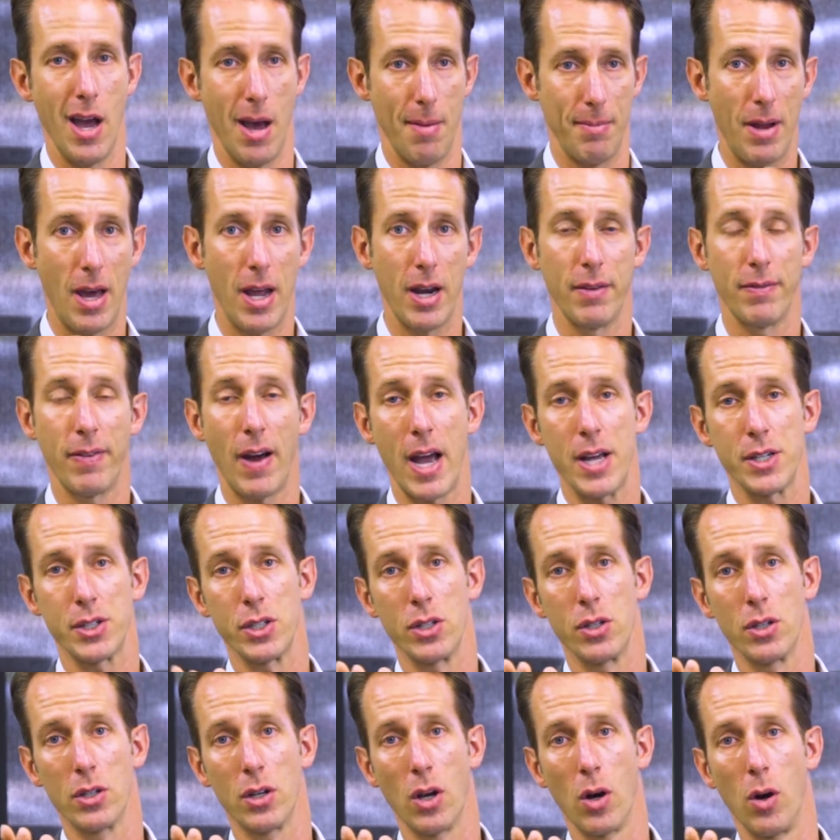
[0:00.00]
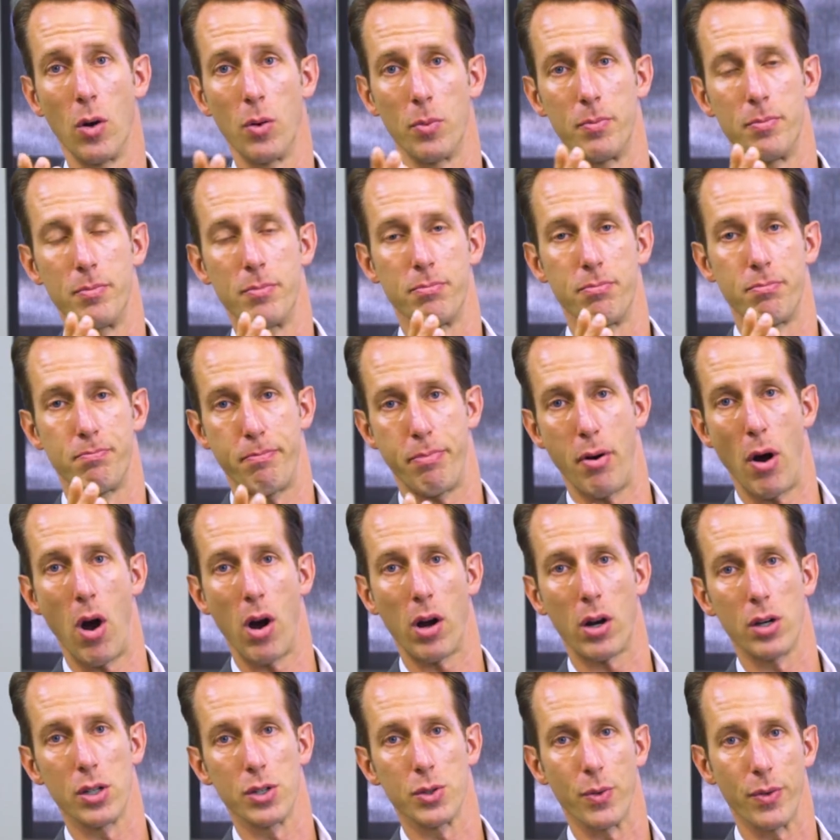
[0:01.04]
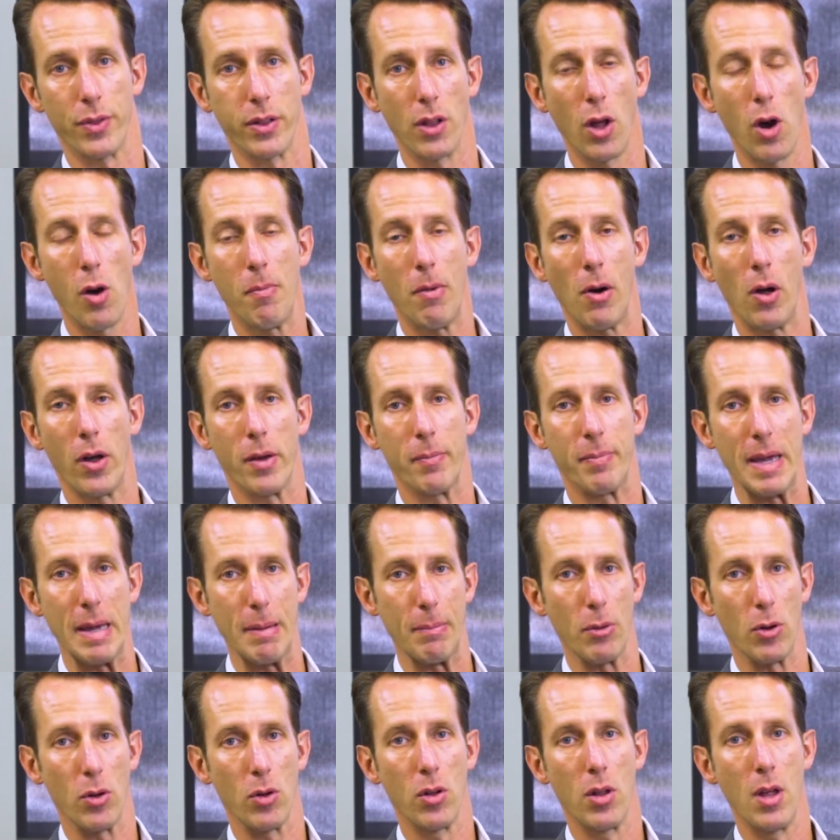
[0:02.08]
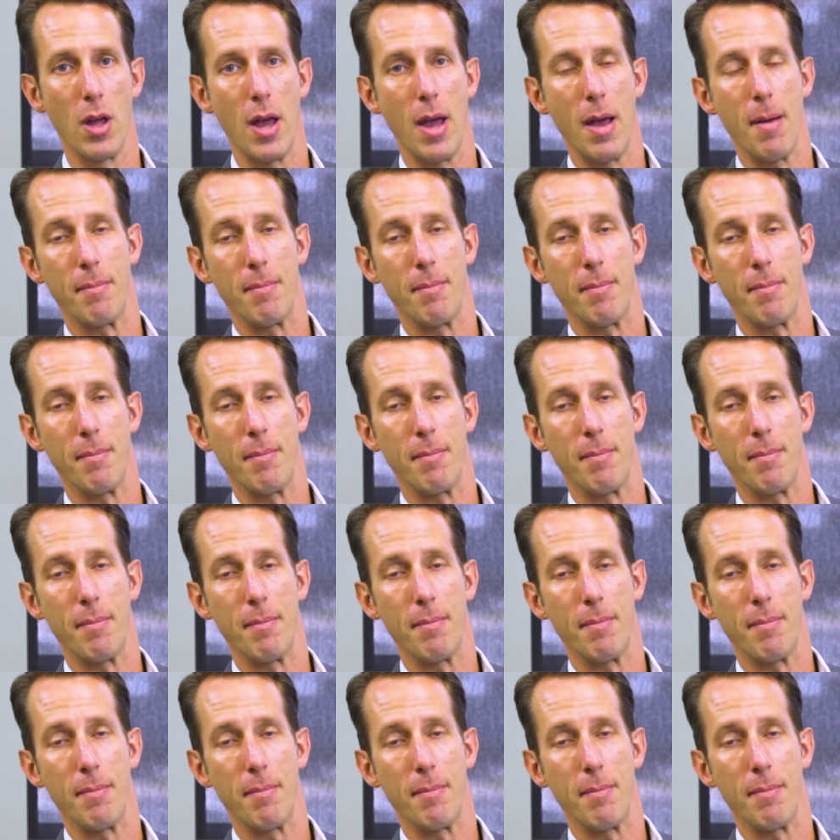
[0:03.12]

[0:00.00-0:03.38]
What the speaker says: I'm not advising you to go bonkers with lowballing people,